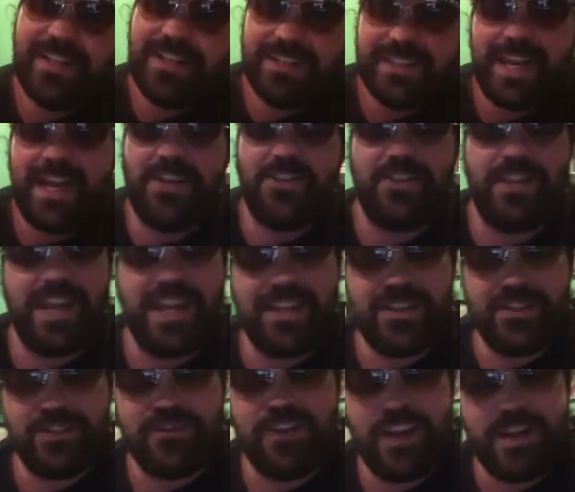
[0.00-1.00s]
that is
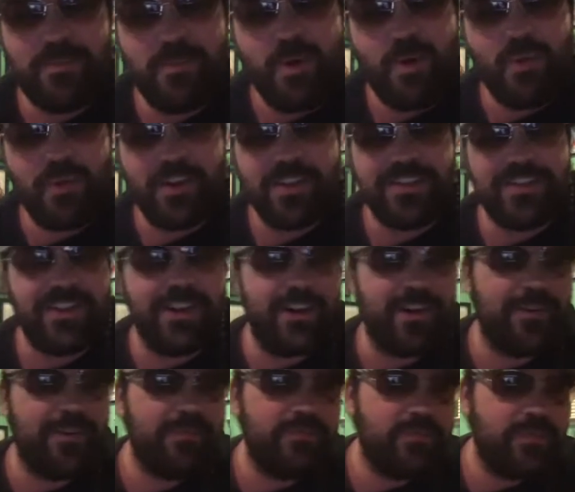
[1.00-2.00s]
a funny moment right
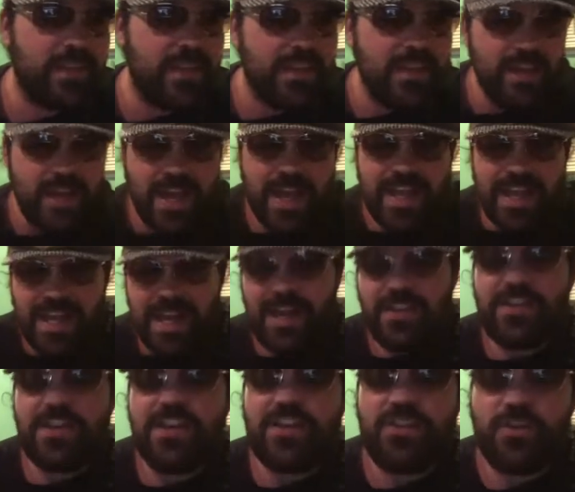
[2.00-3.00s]
there. And it's